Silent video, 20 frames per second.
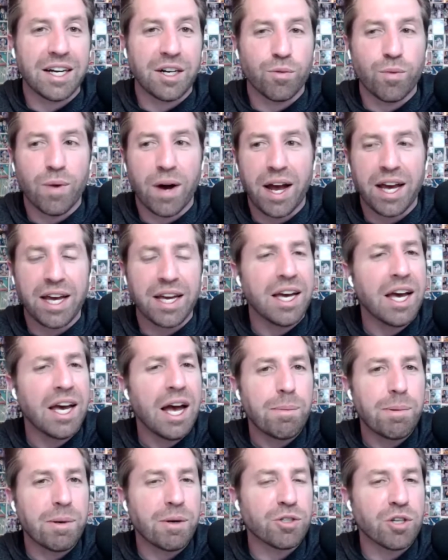away,
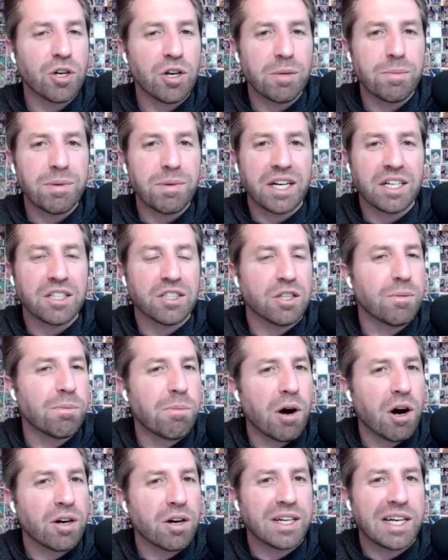but it was only because the
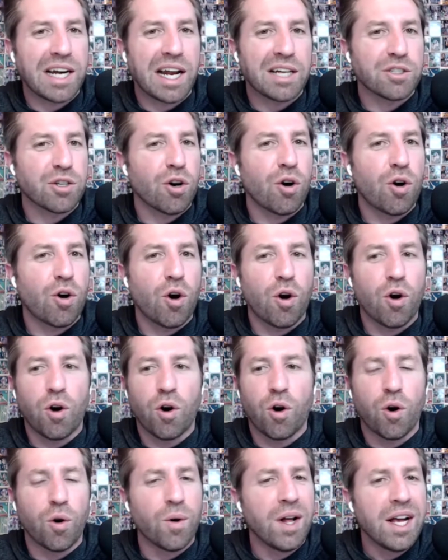market as a
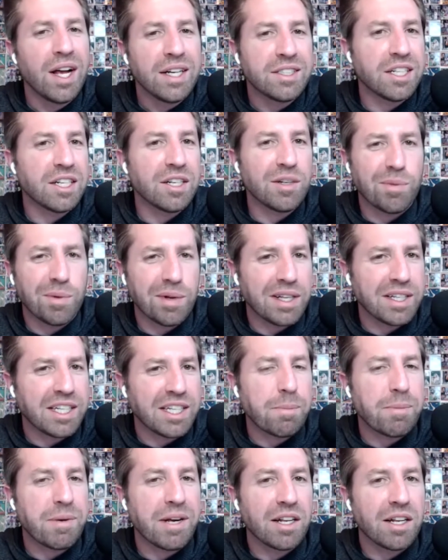whole didn't really
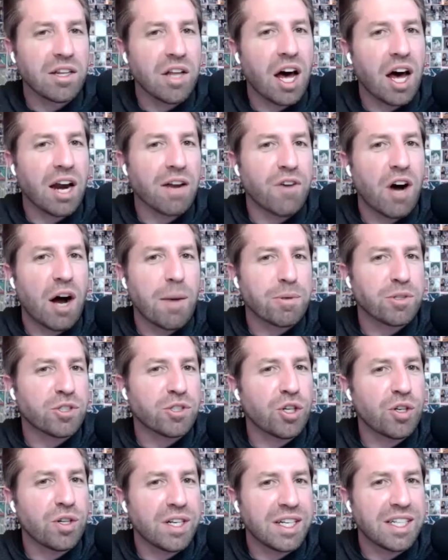give me a lot of
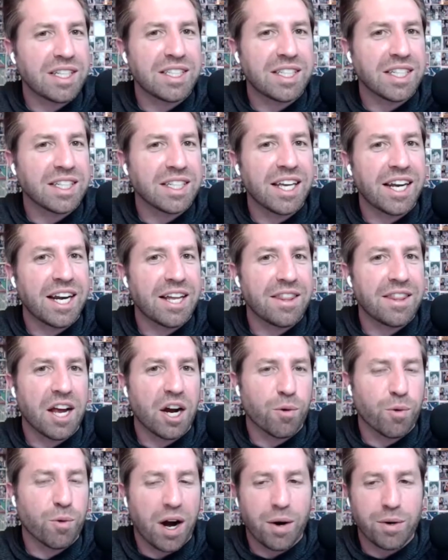opportunities to get in
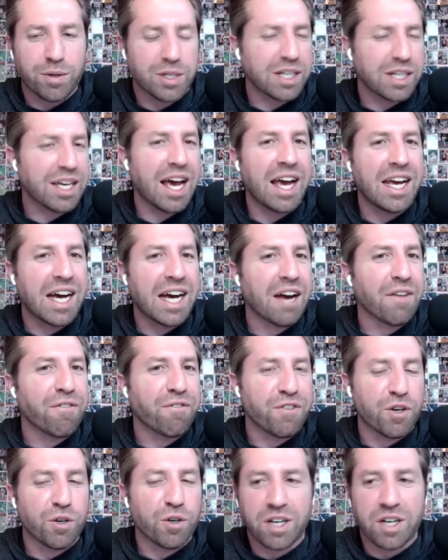there where I was like, hey, I
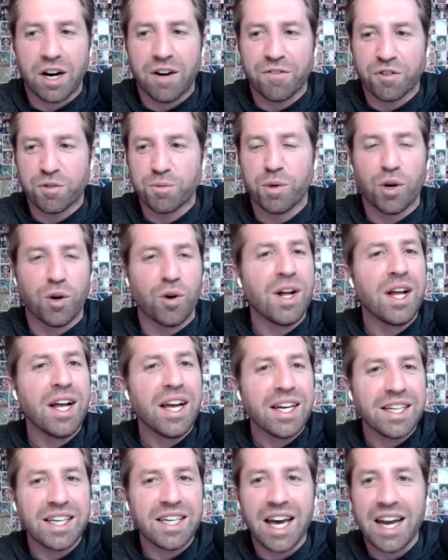feel comfortable
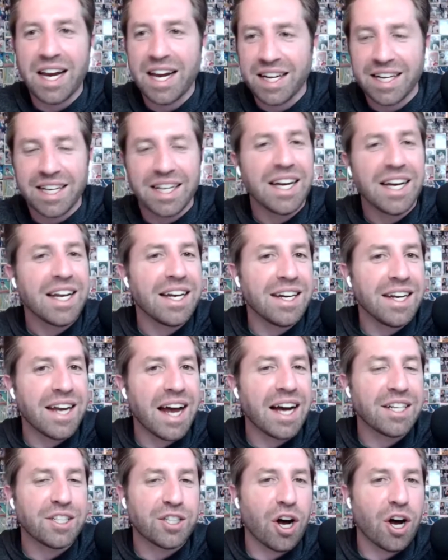getting nice